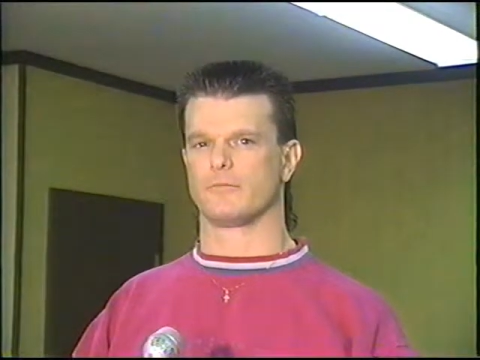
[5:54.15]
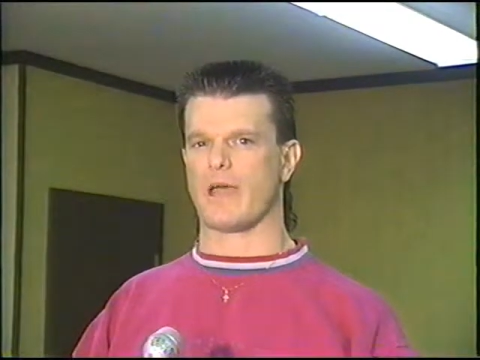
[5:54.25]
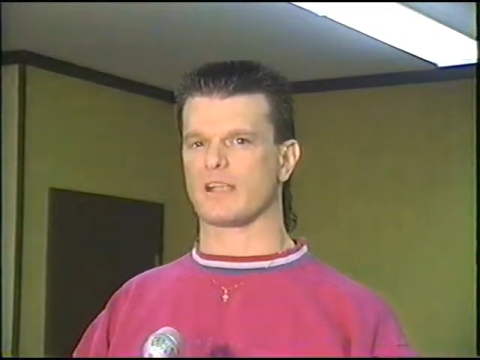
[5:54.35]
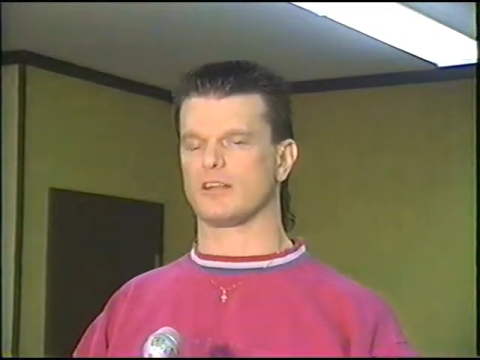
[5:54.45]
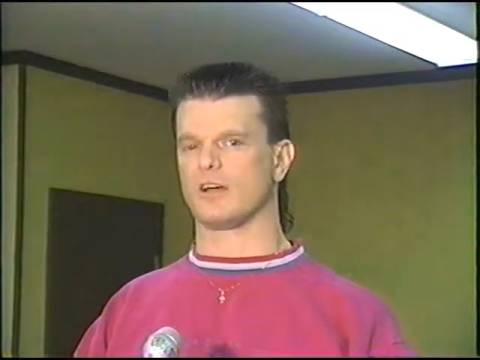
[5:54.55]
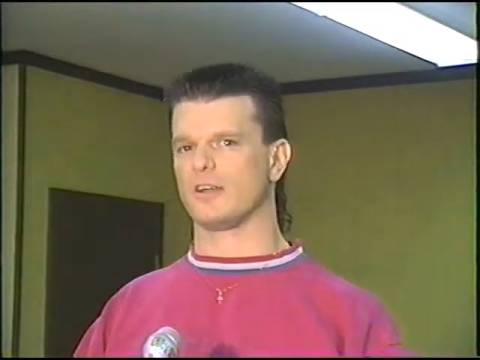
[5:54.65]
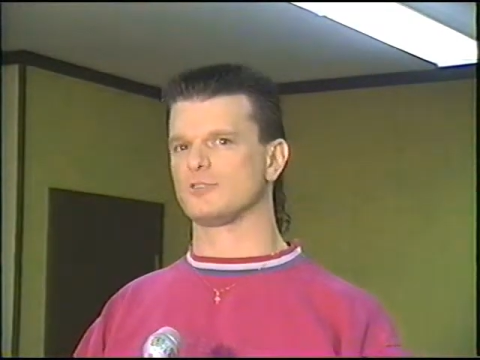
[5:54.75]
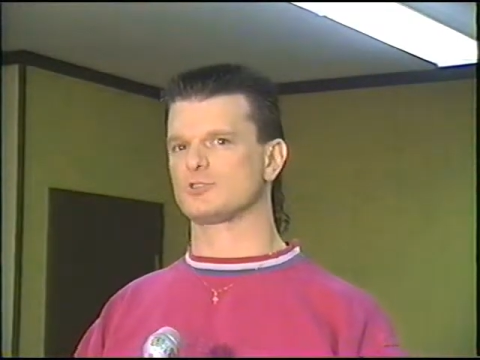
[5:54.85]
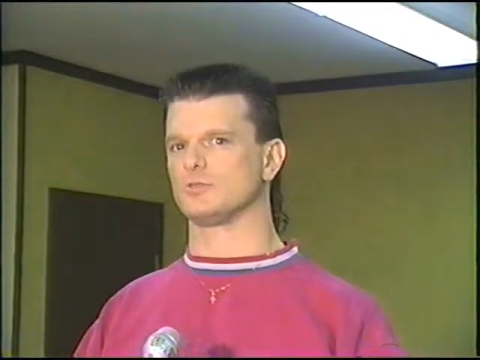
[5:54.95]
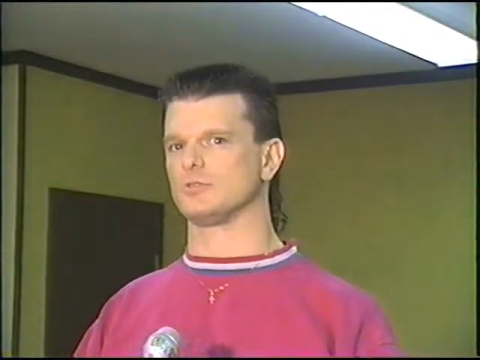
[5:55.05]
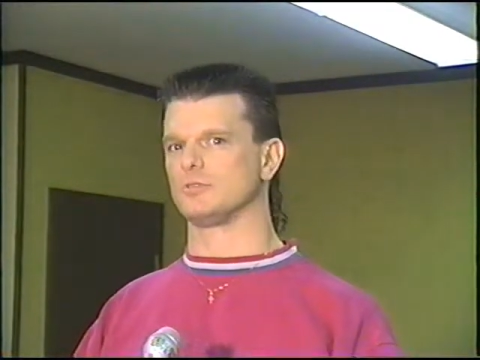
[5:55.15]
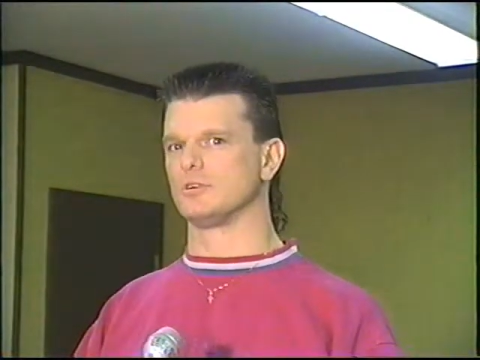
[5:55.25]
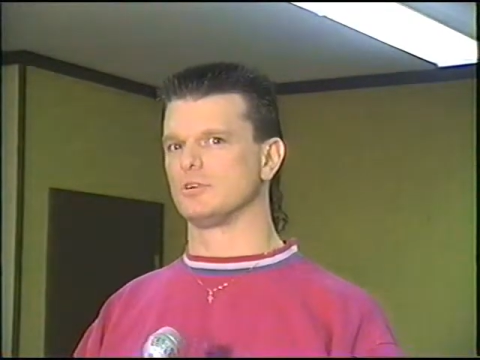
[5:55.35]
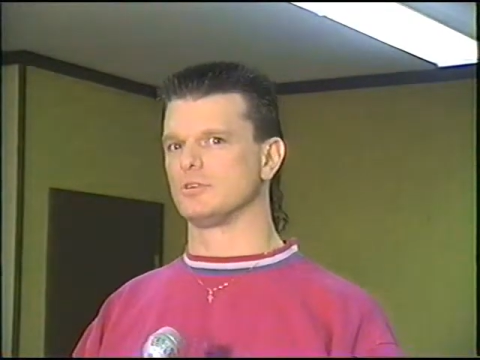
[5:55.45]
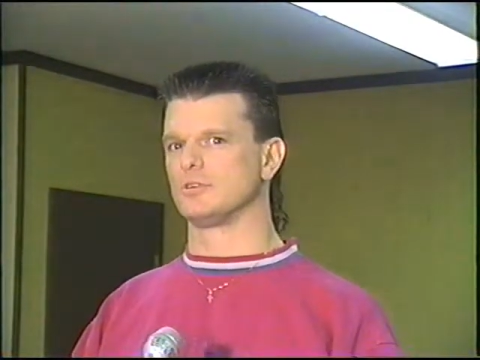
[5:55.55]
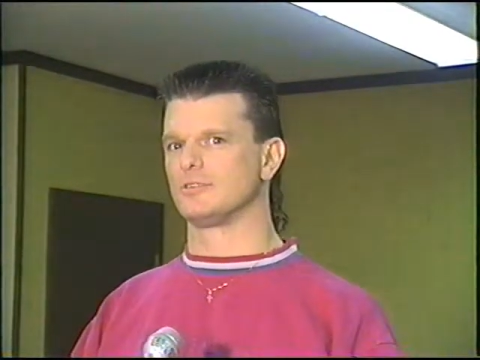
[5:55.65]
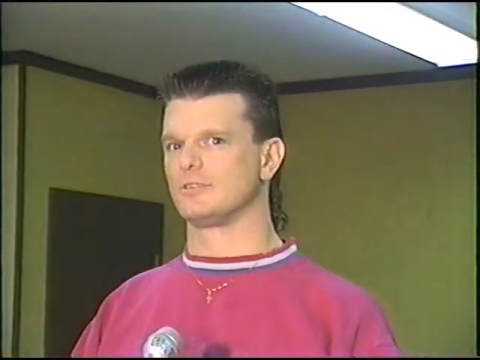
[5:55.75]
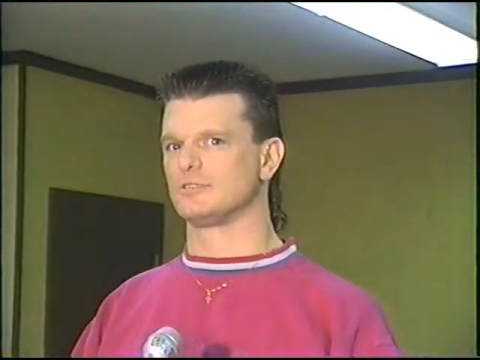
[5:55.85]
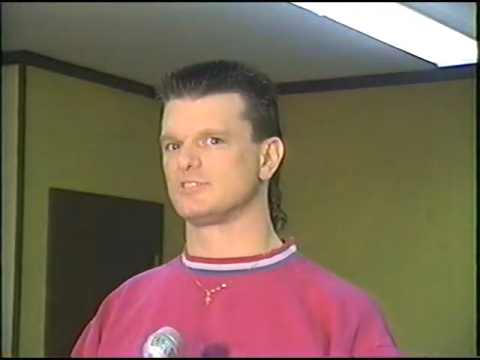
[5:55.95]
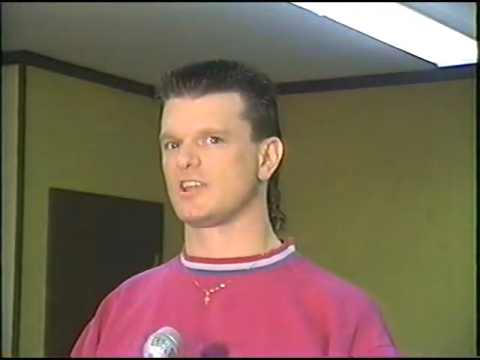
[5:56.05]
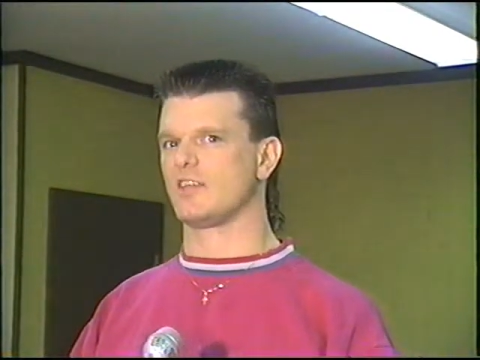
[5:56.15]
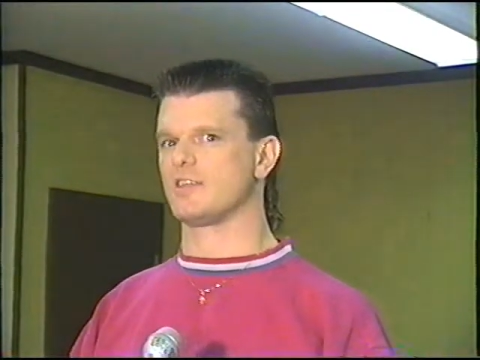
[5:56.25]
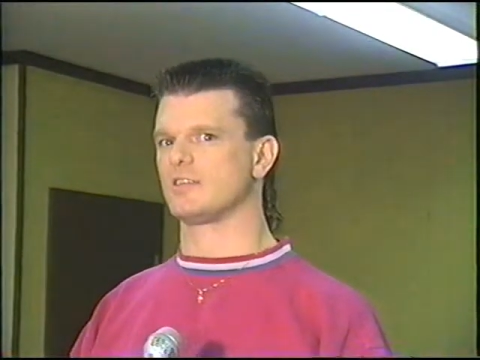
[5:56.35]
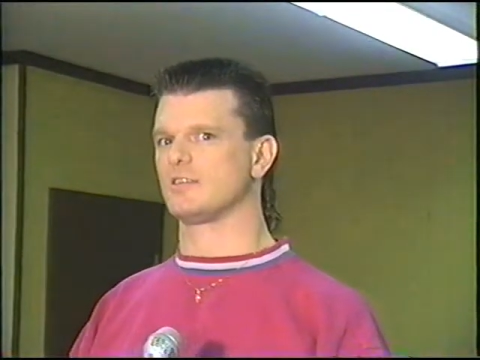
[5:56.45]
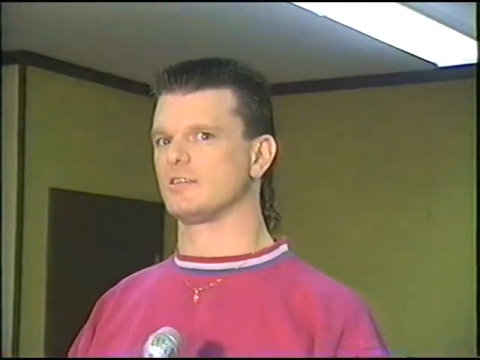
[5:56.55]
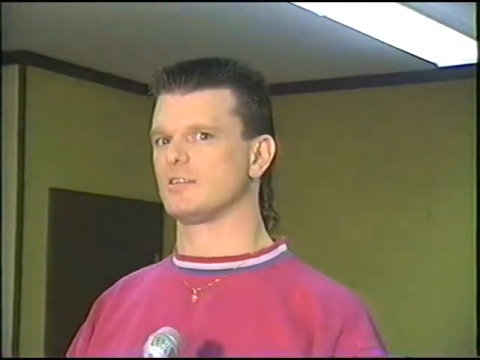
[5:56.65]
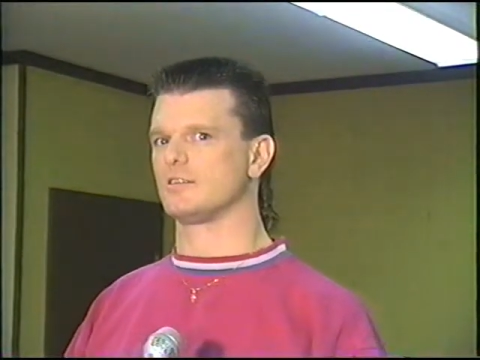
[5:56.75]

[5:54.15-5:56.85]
back in high school telling